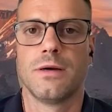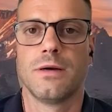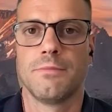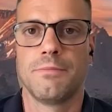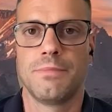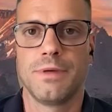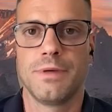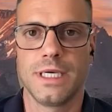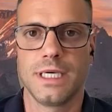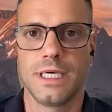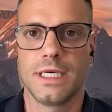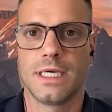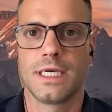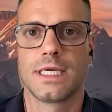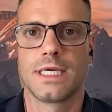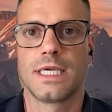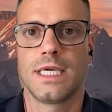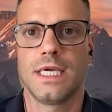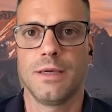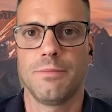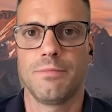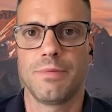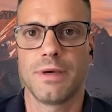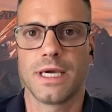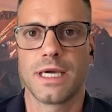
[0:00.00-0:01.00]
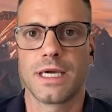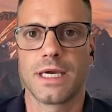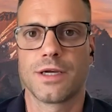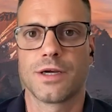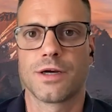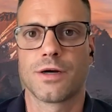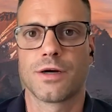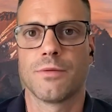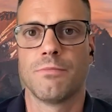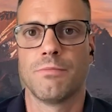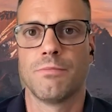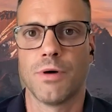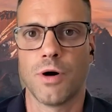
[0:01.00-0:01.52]
be keeping your
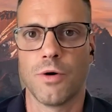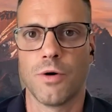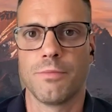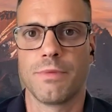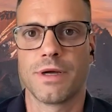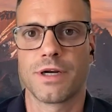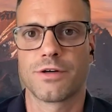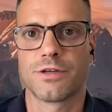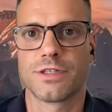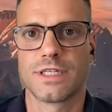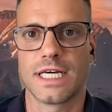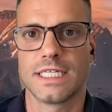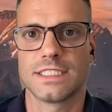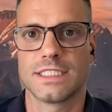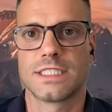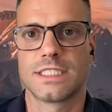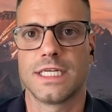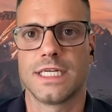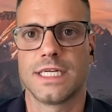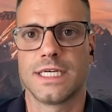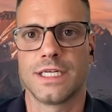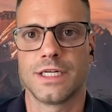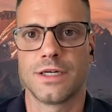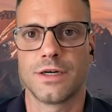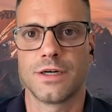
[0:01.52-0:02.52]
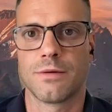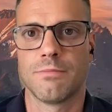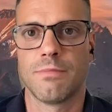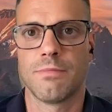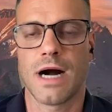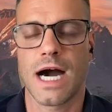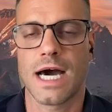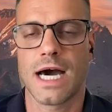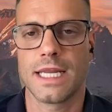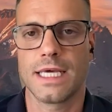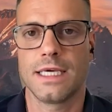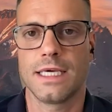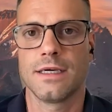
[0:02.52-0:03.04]
bone mineral density in your
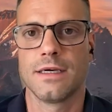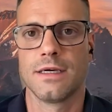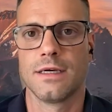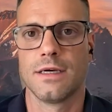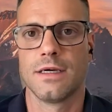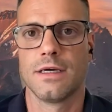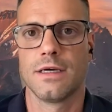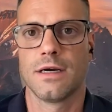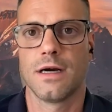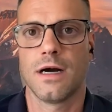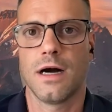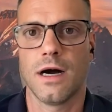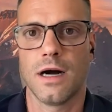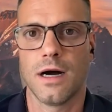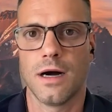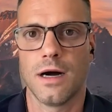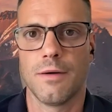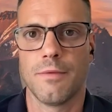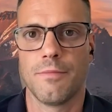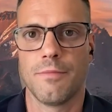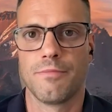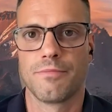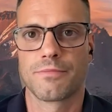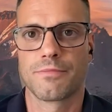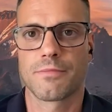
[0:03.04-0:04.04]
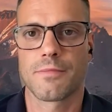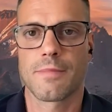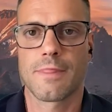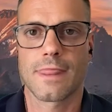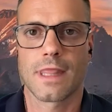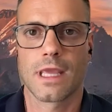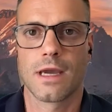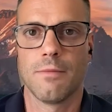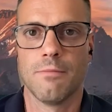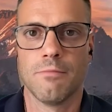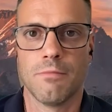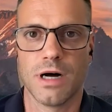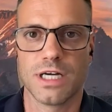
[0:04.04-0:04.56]
body, um,
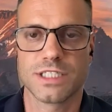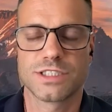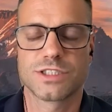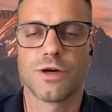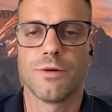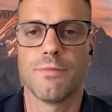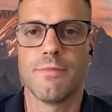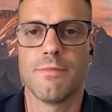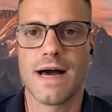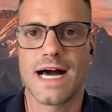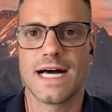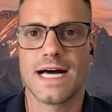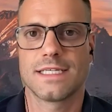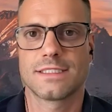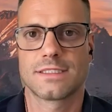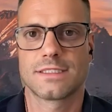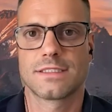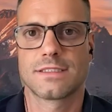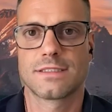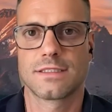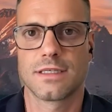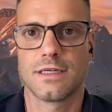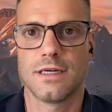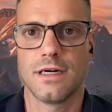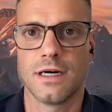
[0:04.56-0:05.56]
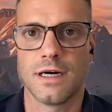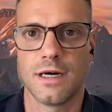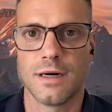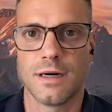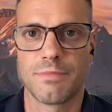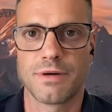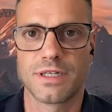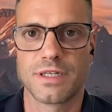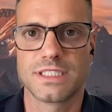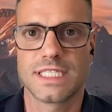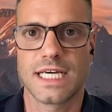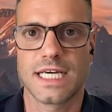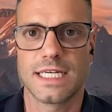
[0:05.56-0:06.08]
muscle mass uh,
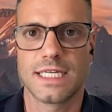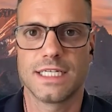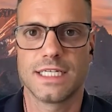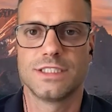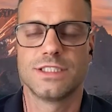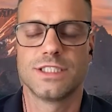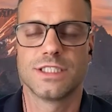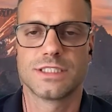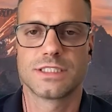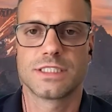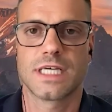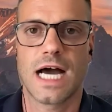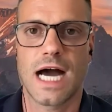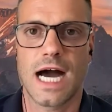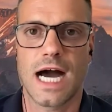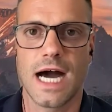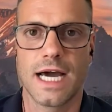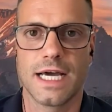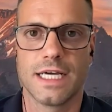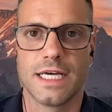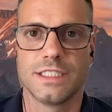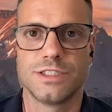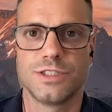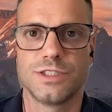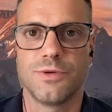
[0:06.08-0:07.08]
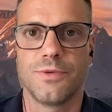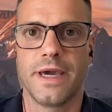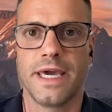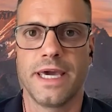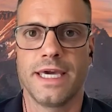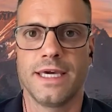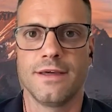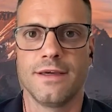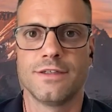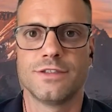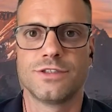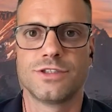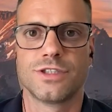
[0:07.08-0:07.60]
percentage as high as you
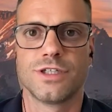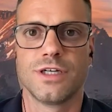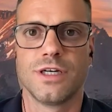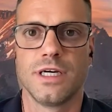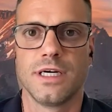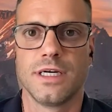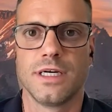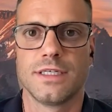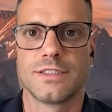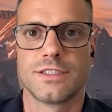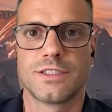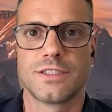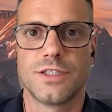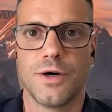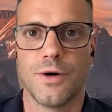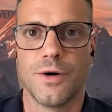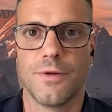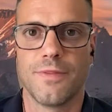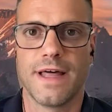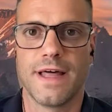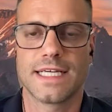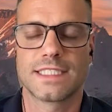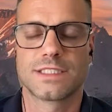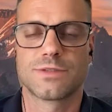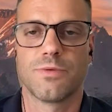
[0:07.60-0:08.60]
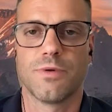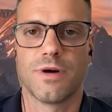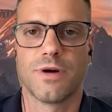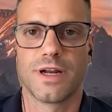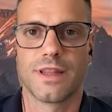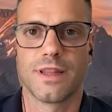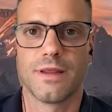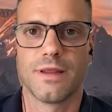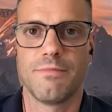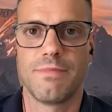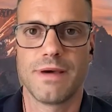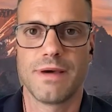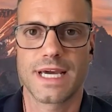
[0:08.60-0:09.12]
age. So that's one of the
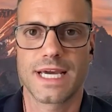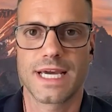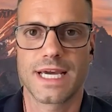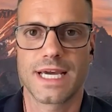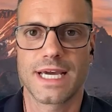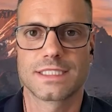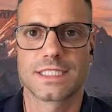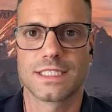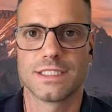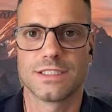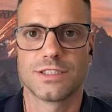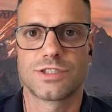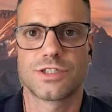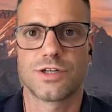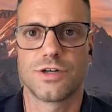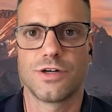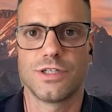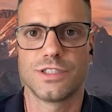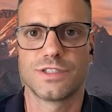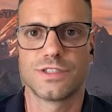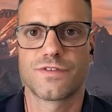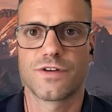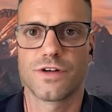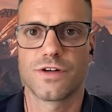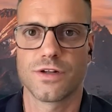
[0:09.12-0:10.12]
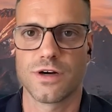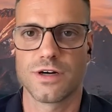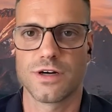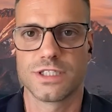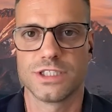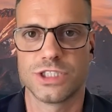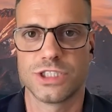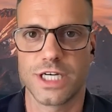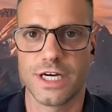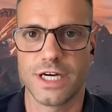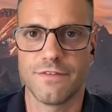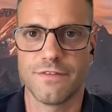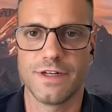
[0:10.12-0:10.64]
biggest concerns for
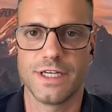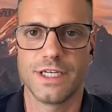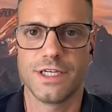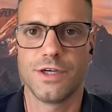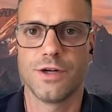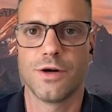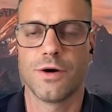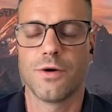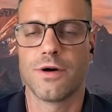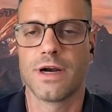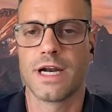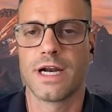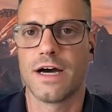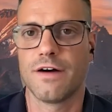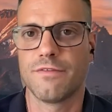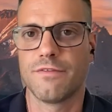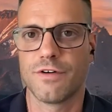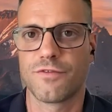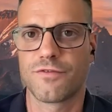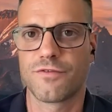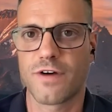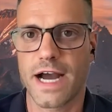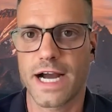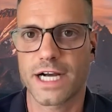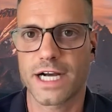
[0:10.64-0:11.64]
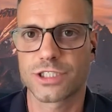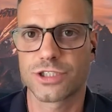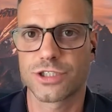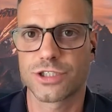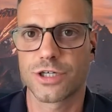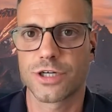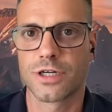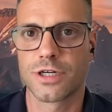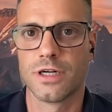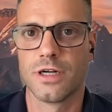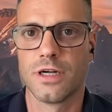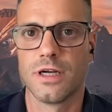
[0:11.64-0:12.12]
longevity. You don't want to have a fracture